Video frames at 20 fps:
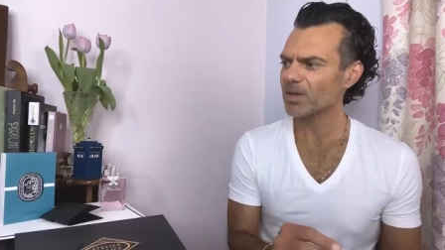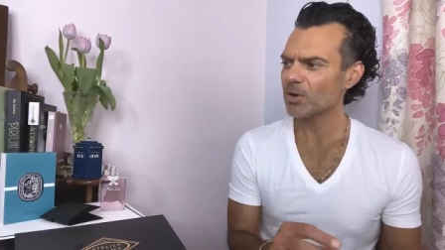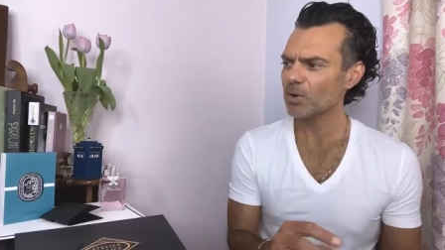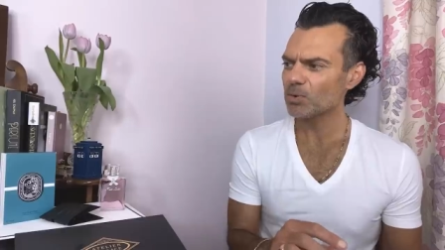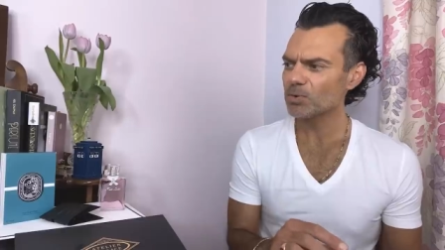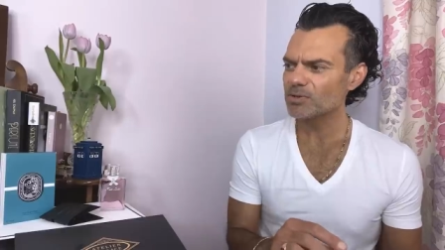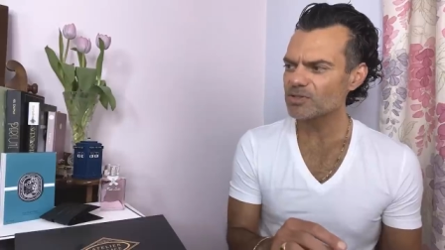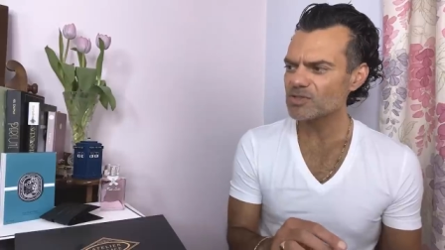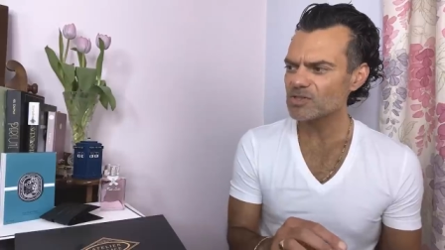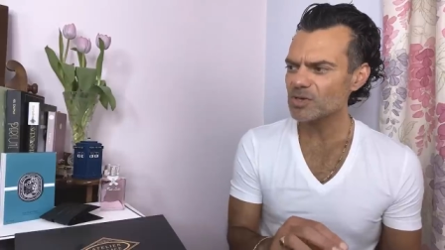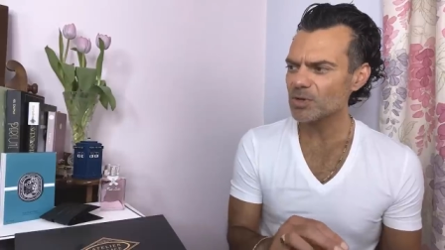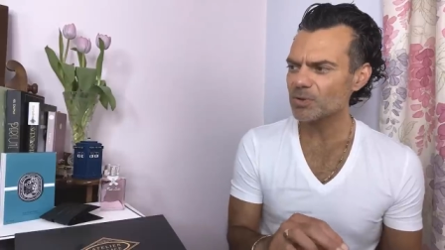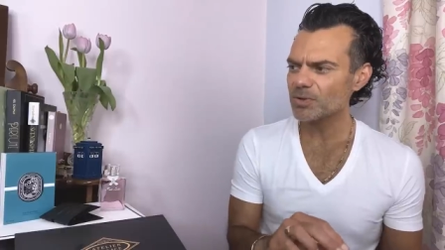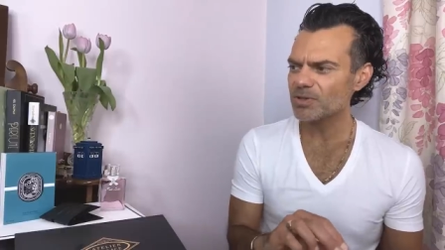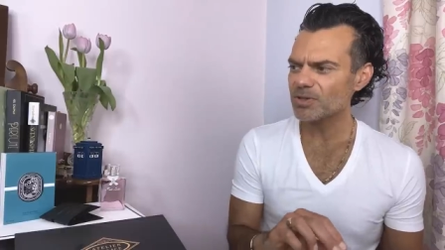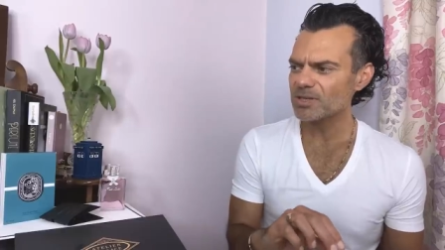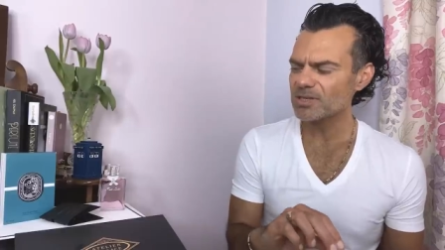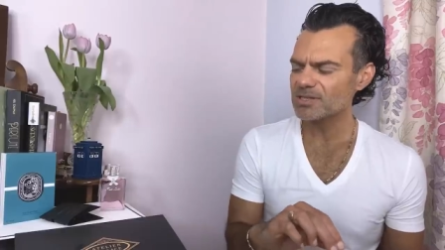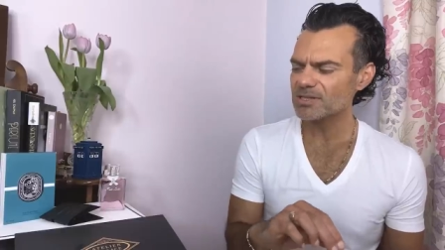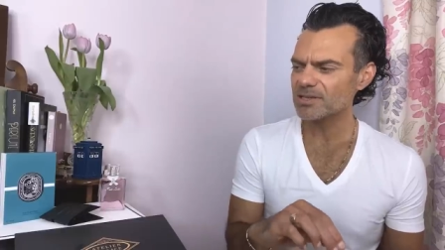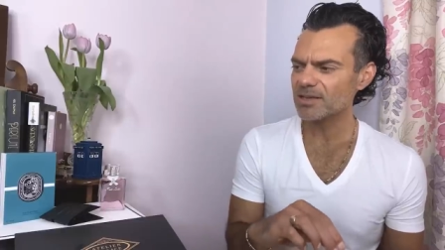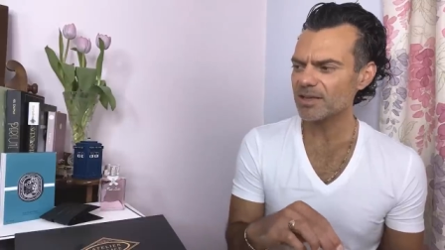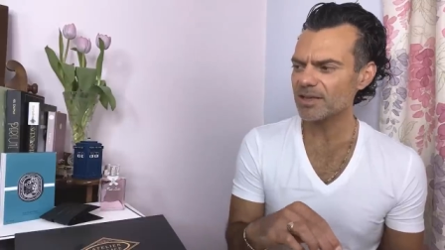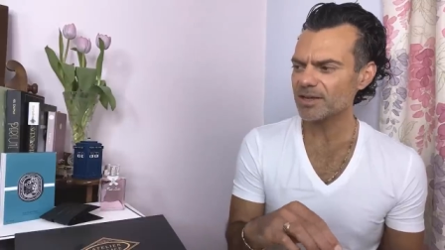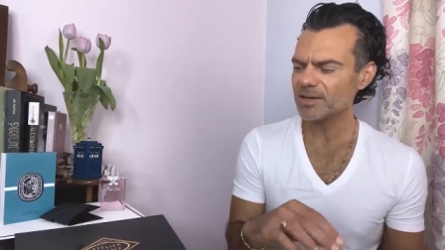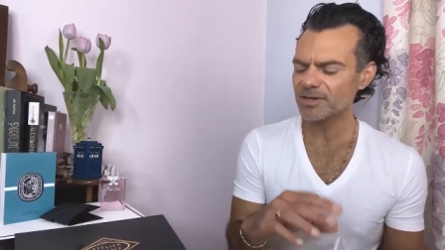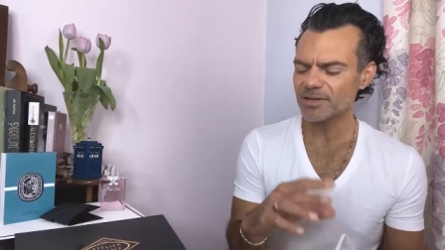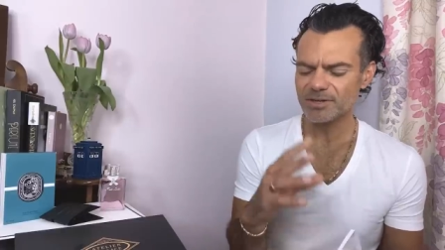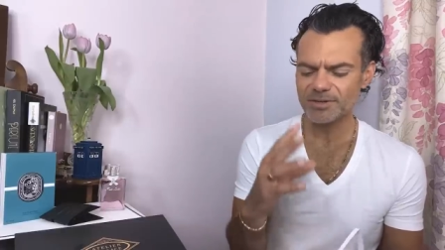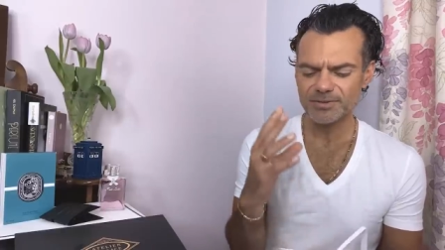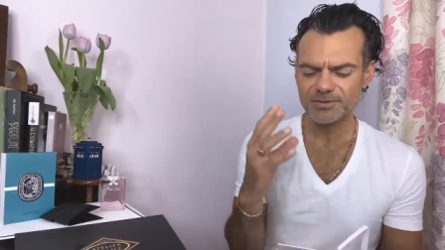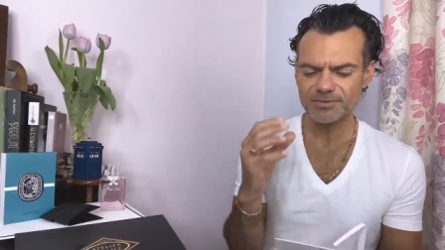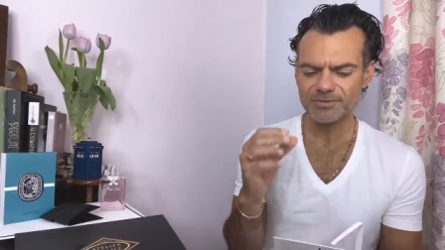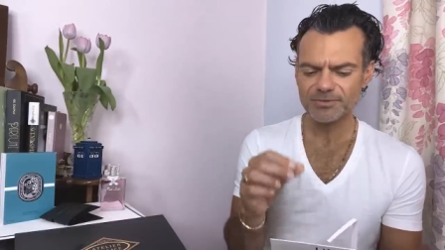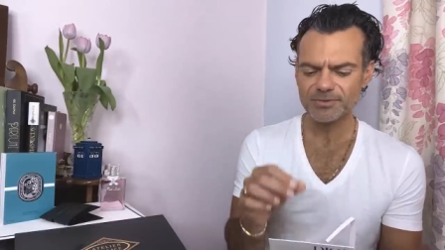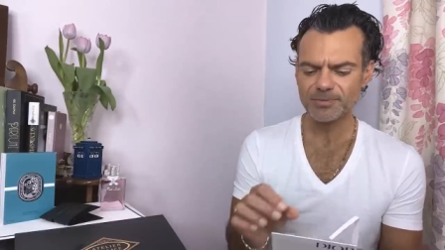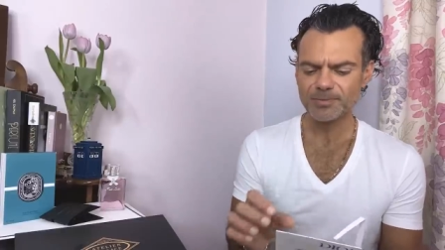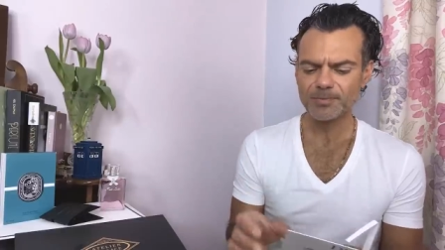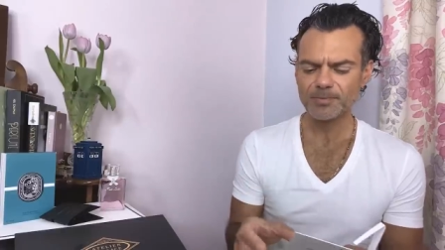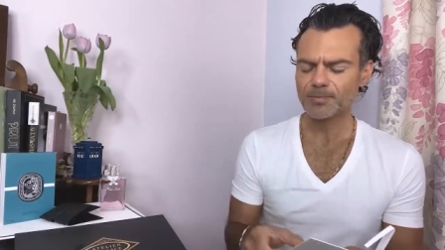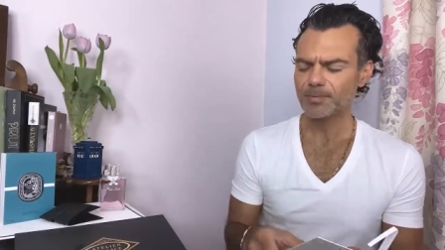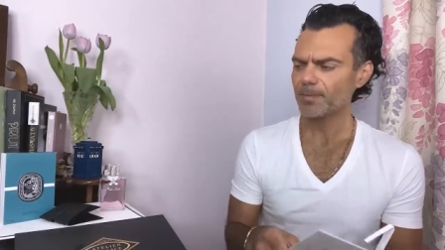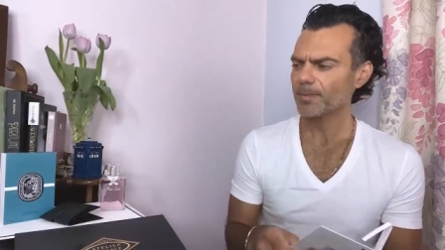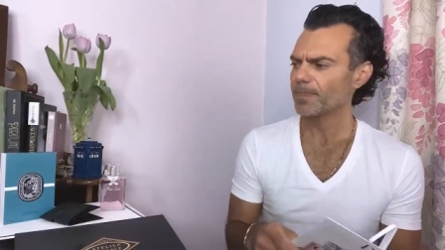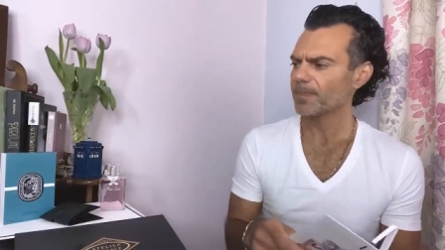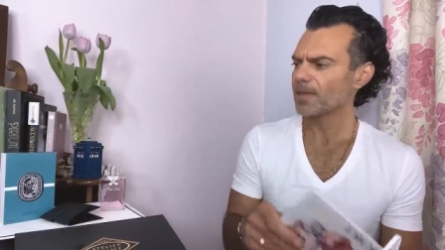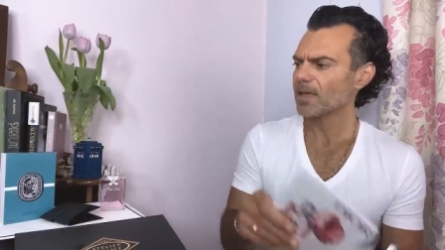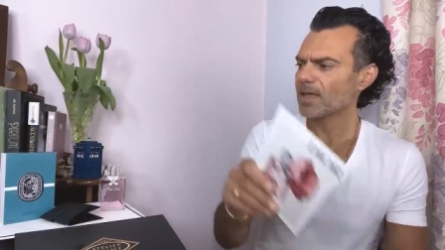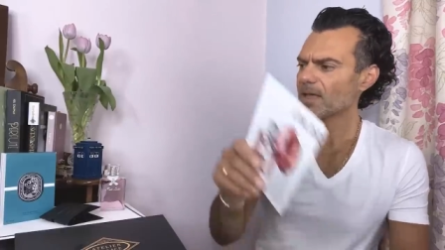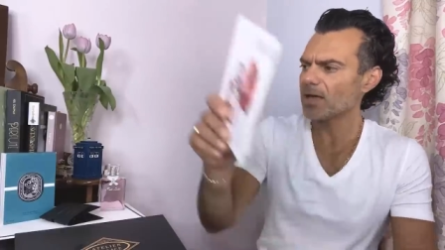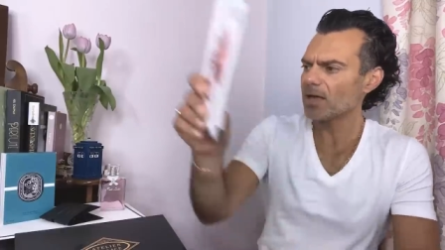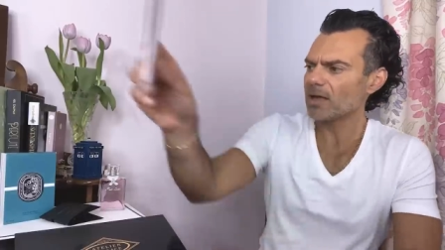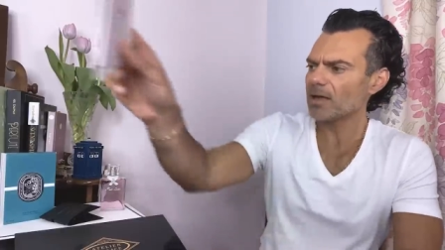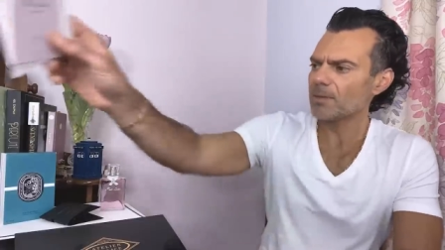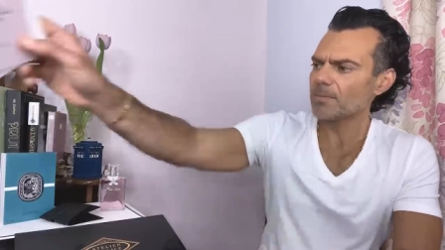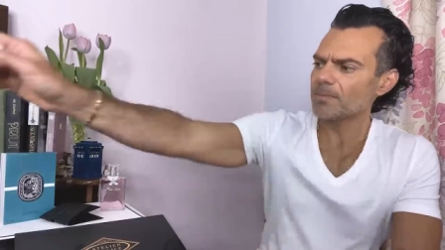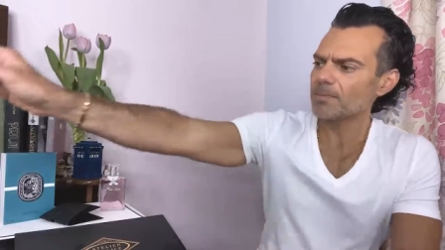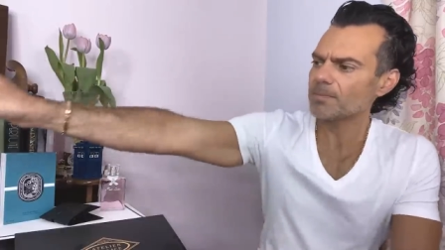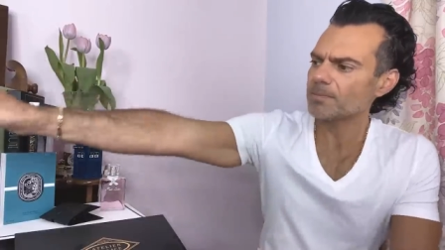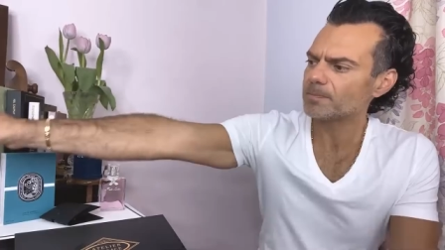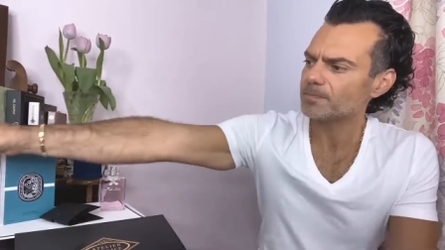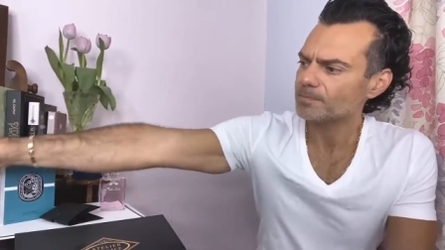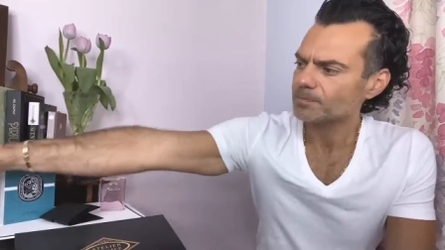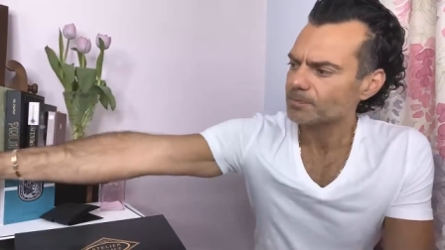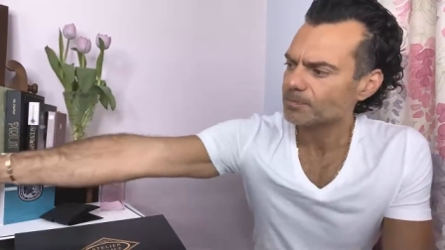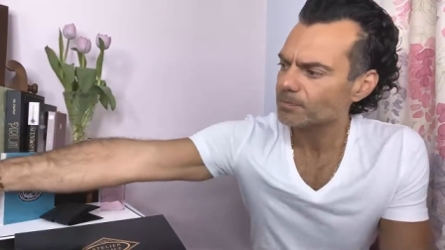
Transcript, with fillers: also this kind of um,